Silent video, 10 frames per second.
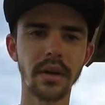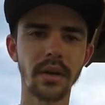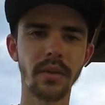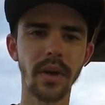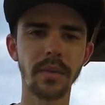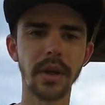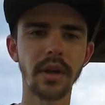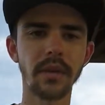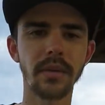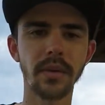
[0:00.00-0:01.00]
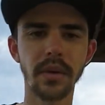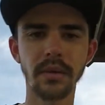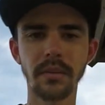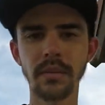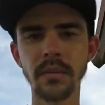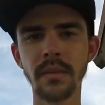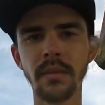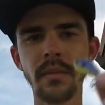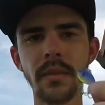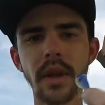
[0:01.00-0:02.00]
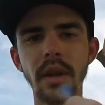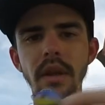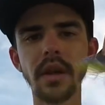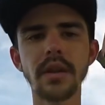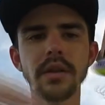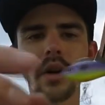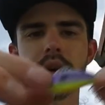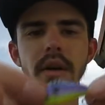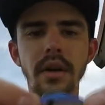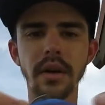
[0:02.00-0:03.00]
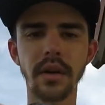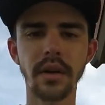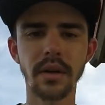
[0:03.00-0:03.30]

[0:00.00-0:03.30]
why am I getting a phone call? These are,